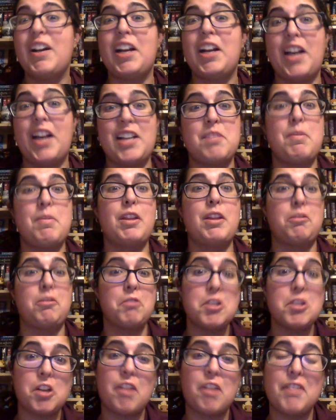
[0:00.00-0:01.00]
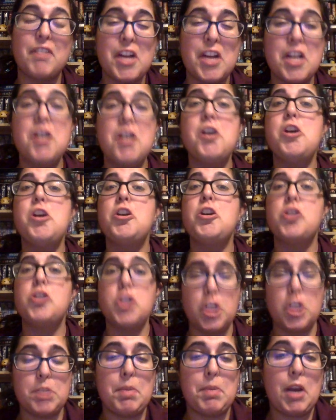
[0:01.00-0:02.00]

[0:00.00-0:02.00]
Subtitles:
It got to be a 3-star read just